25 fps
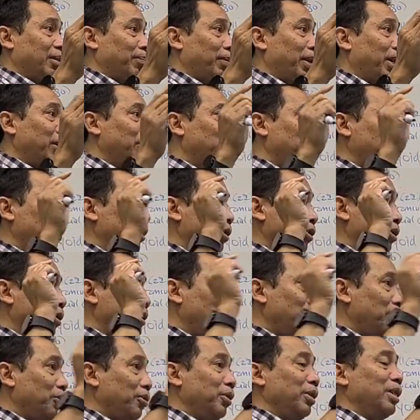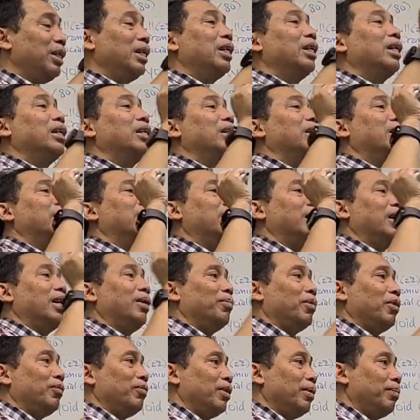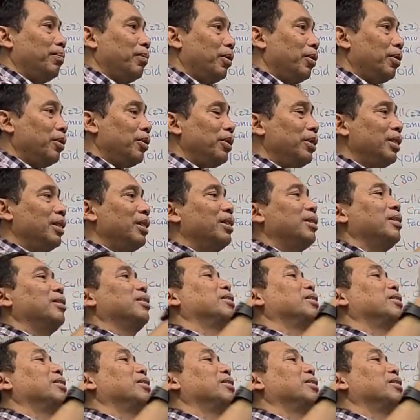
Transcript: Make sure you know the name of the bone,